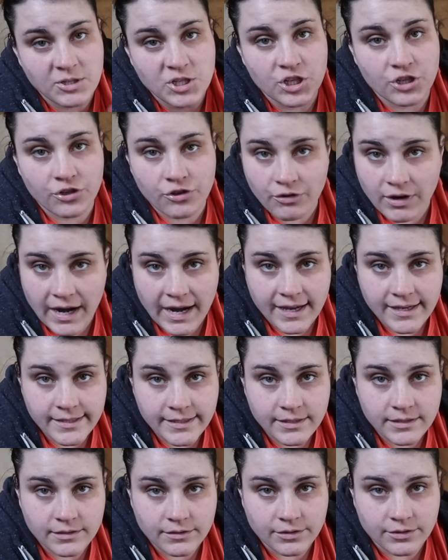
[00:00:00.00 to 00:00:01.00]
sure
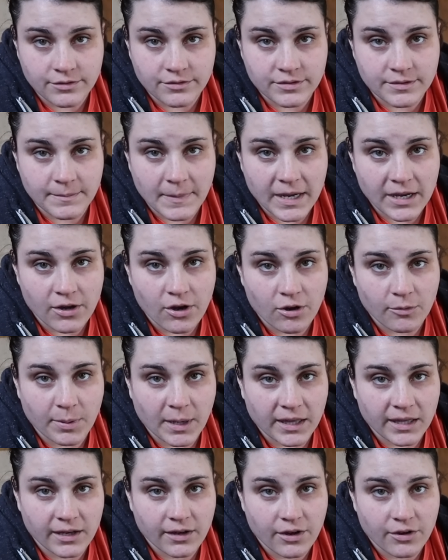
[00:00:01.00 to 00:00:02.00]
Grace, who's my
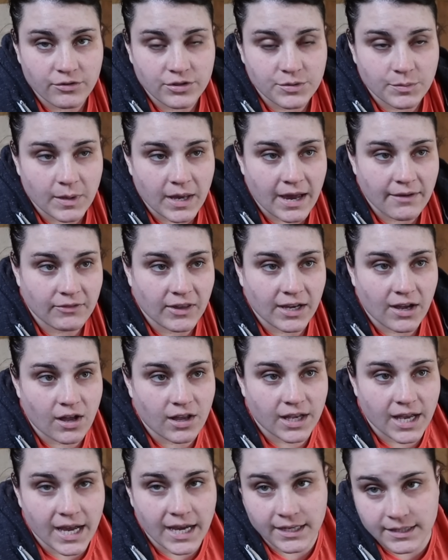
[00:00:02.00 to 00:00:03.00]
co-pilot coach, will have like
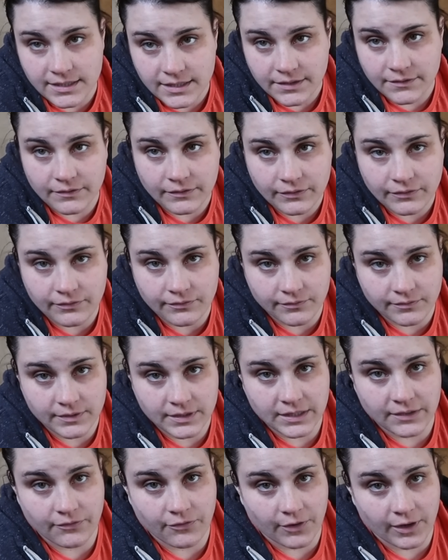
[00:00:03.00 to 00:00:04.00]
all kinds of
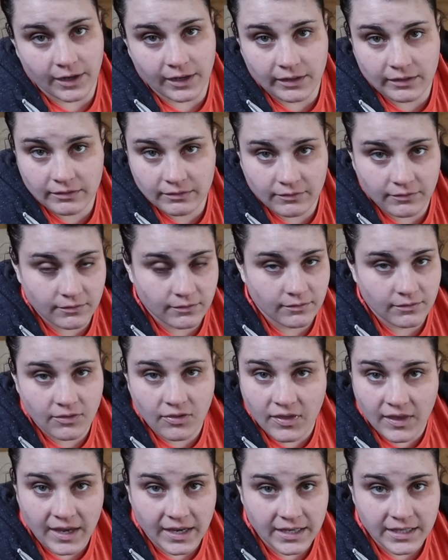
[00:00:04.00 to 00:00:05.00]
different
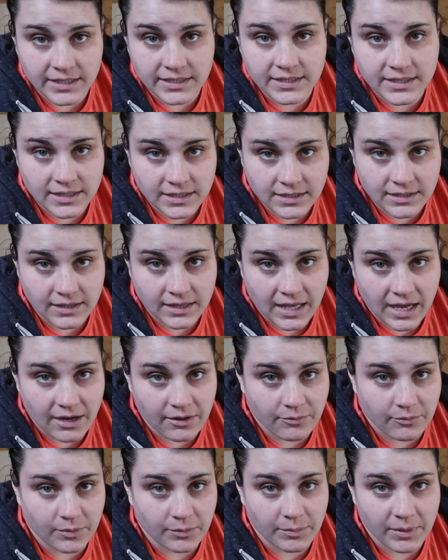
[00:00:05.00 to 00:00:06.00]
things
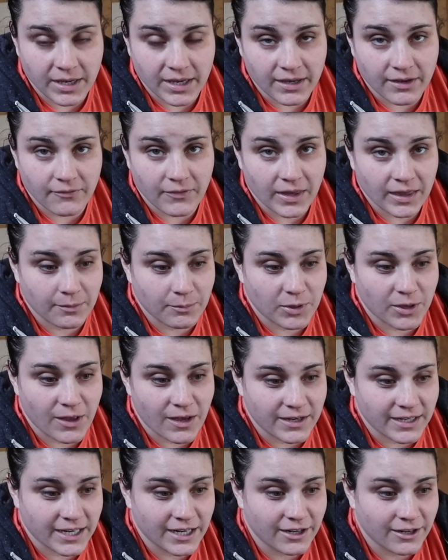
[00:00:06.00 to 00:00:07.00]
that will be available
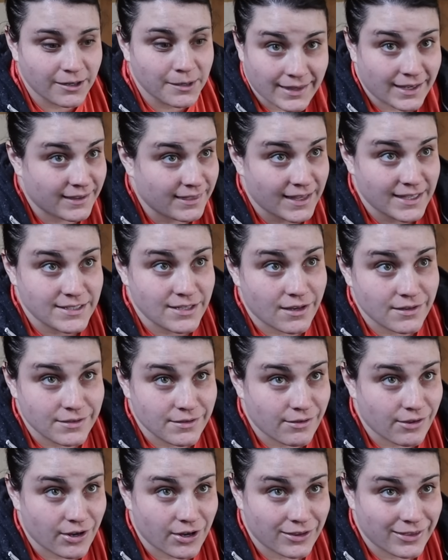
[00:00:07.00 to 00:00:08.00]
on here. Like that's
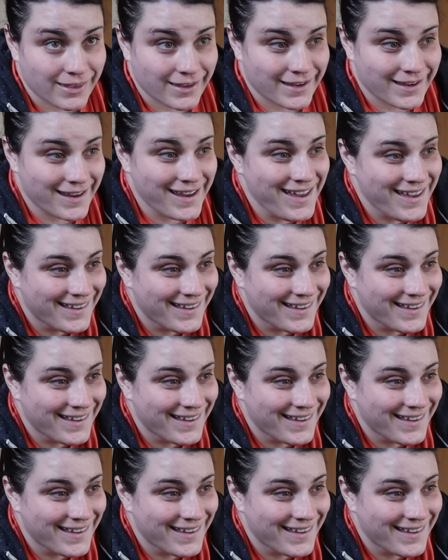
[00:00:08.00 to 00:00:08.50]
also the good thing.